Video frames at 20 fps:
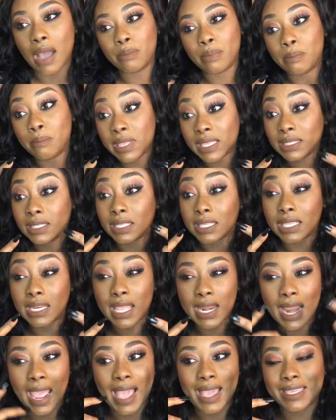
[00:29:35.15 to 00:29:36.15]
me looking
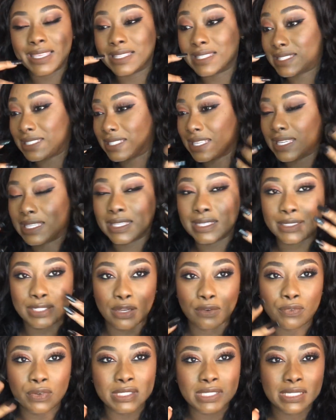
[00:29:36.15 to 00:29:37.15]
at it, I can see the
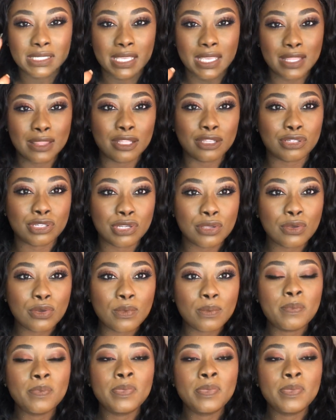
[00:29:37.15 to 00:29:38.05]
differences in the two.